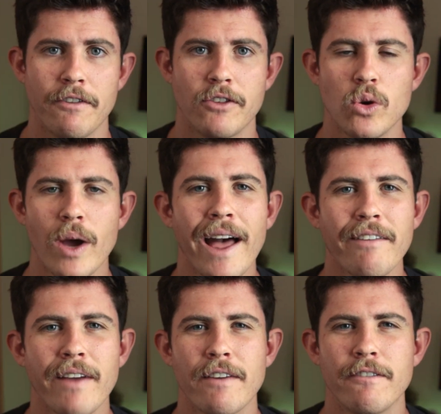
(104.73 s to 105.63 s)
if you
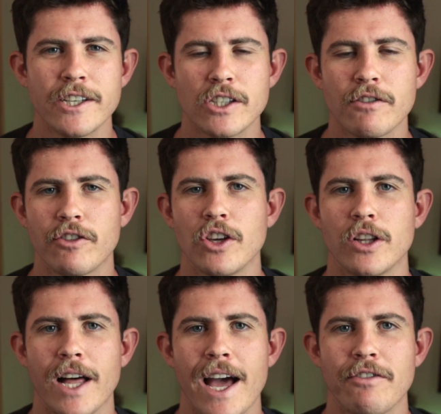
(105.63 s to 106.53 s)
have a vision for your
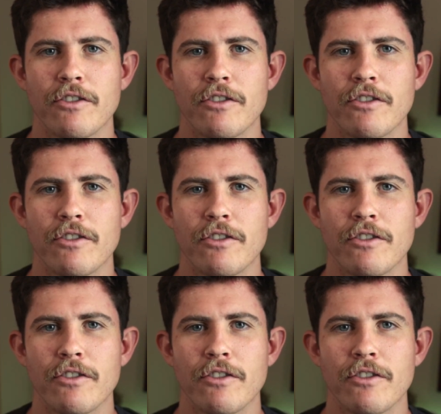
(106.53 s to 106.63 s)
life,